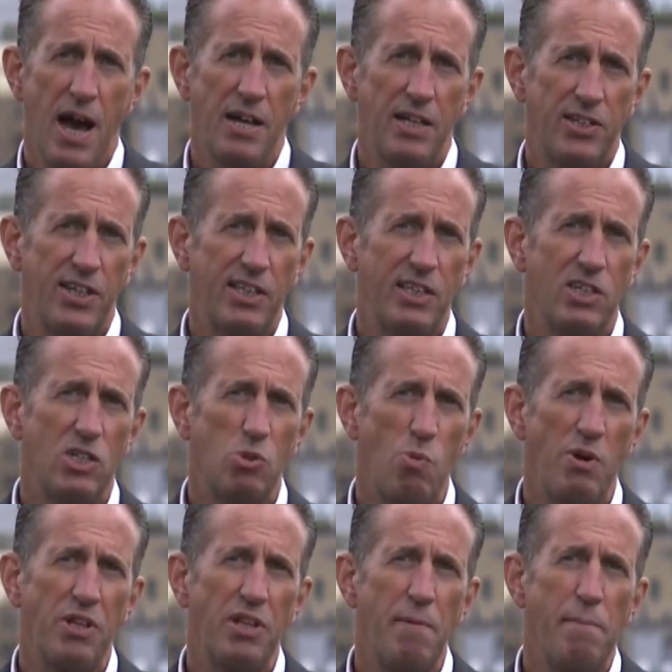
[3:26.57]
And I think this is
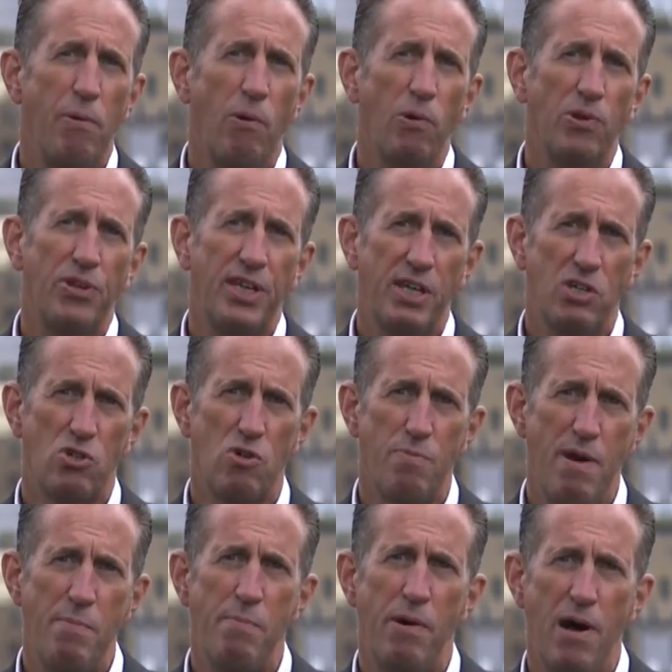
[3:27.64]
one of the important things to
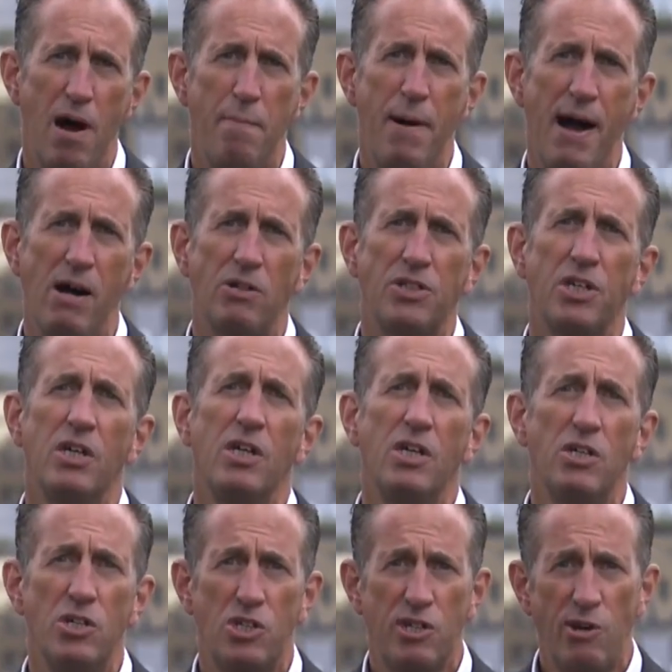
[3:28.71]
remember about
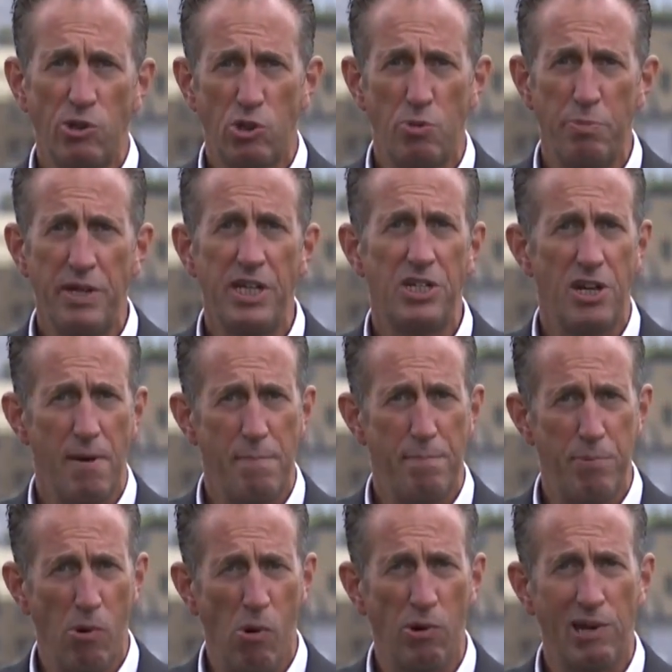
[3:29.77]
social media
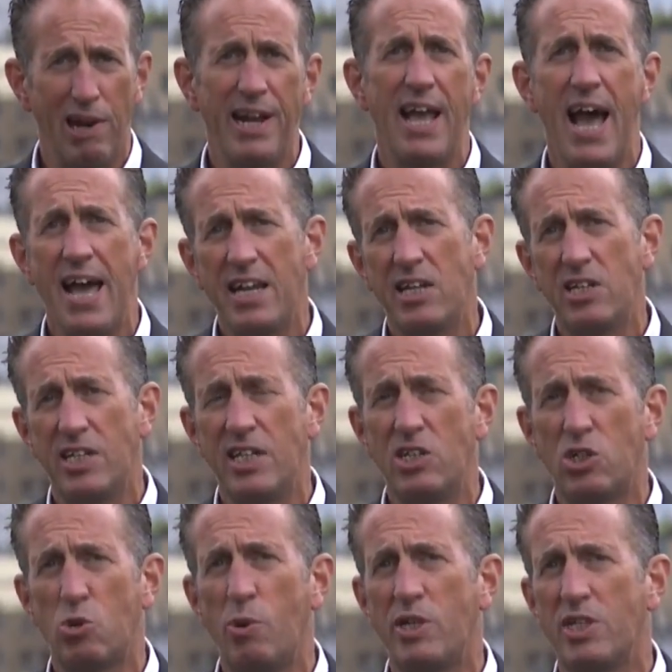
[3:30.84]
broadly, and
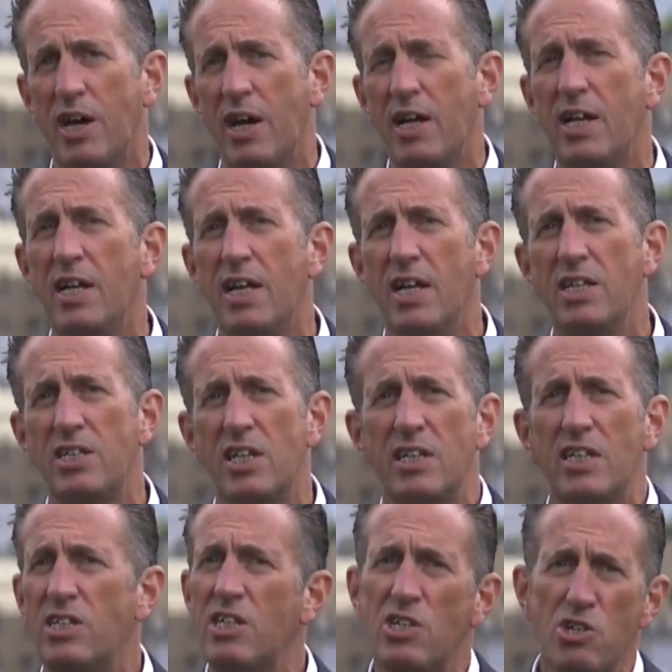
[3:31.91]
indeed Twitter, is
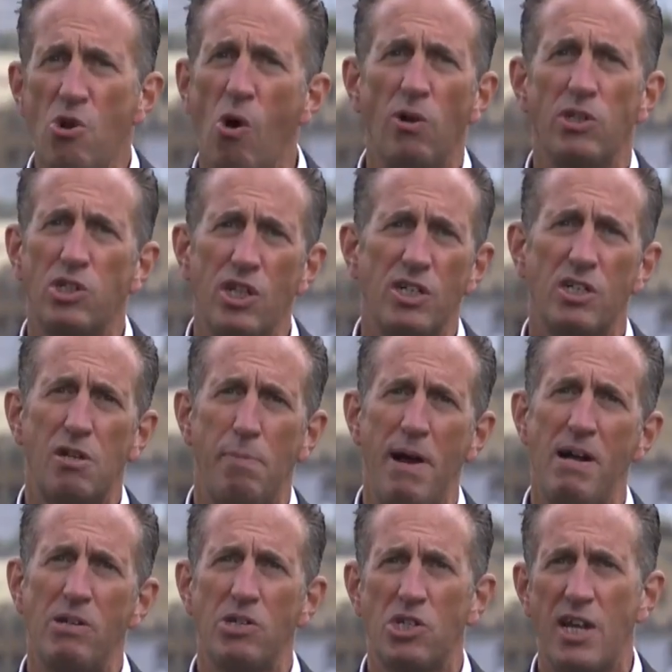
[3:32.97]
that this is not just
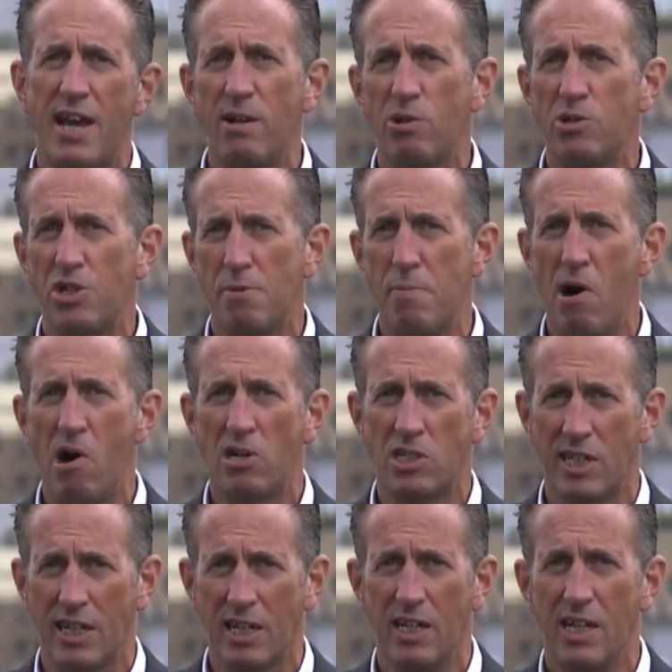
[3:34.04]
about sales and
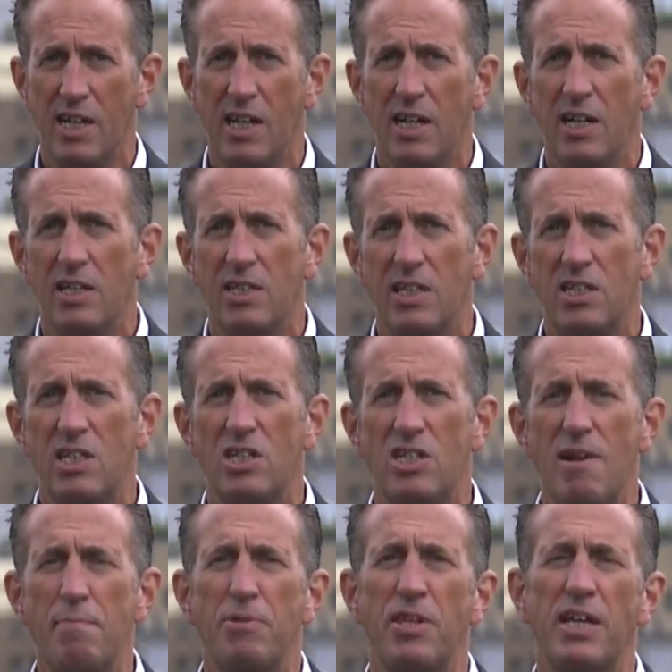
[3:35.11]
marketing. This is
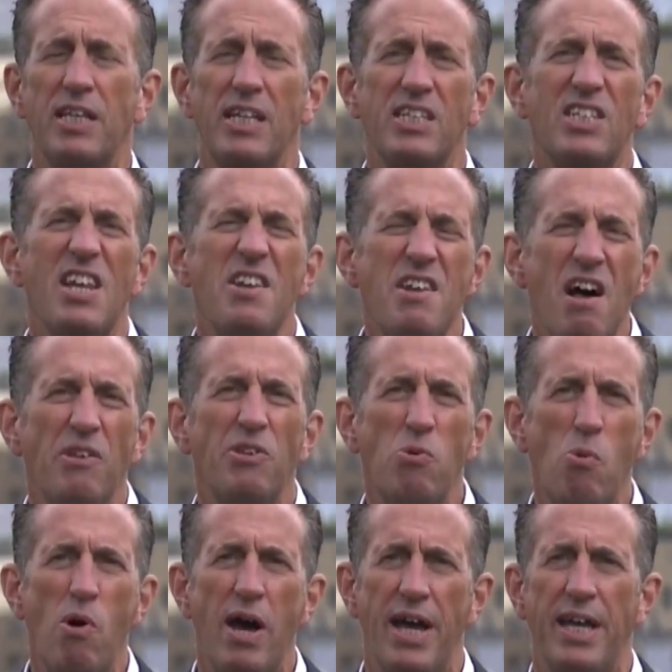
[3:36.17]
something, it's another
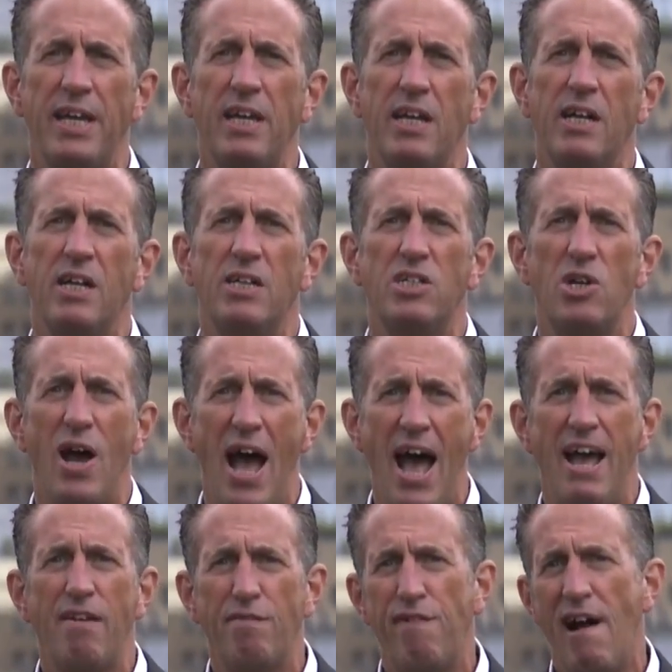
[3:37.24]
way to
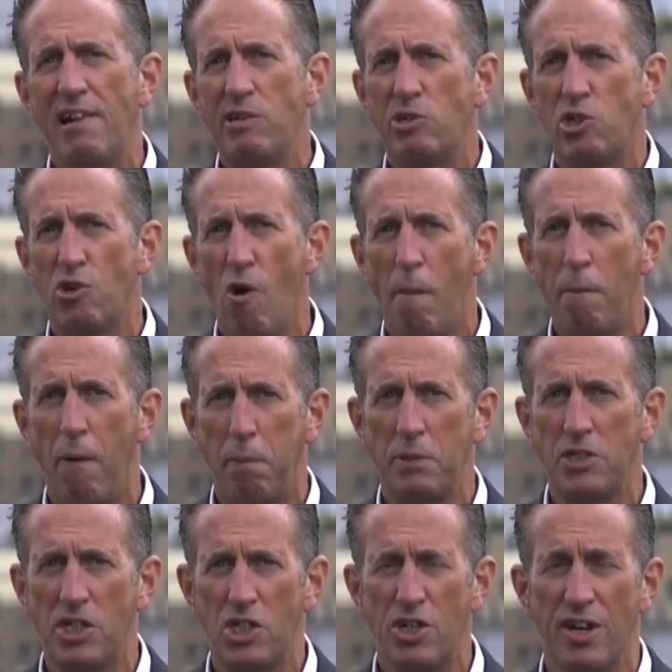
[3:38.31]
add value to your
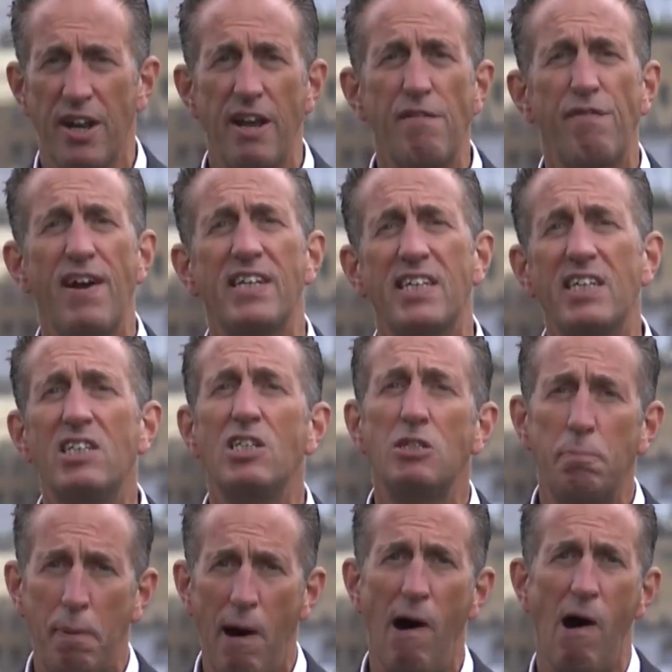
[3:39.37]
proposition. In fact, it
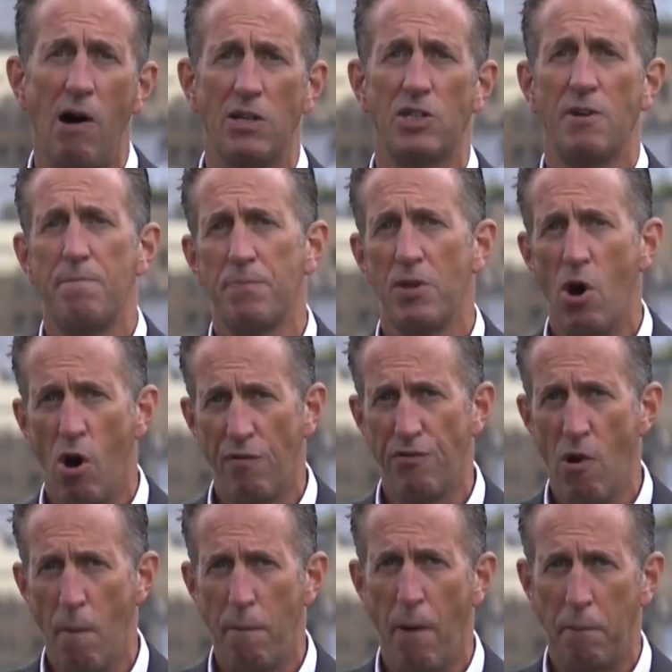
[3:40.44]
is part
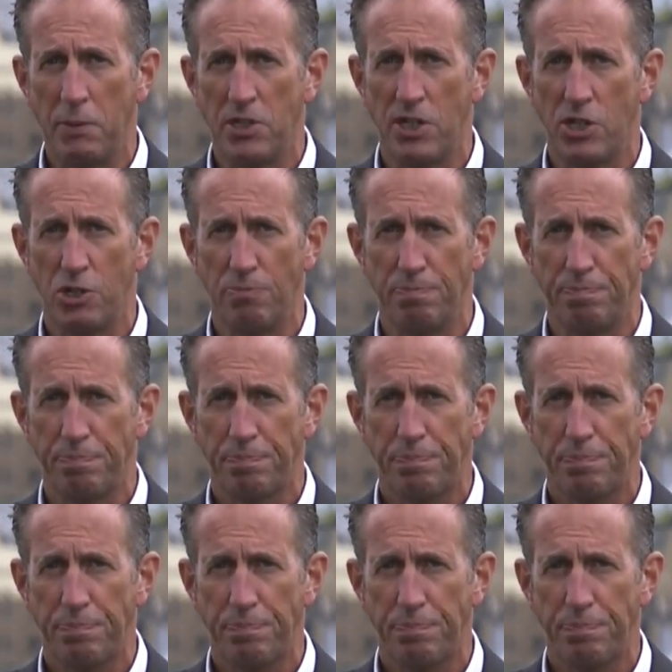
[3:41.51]
of your proposition.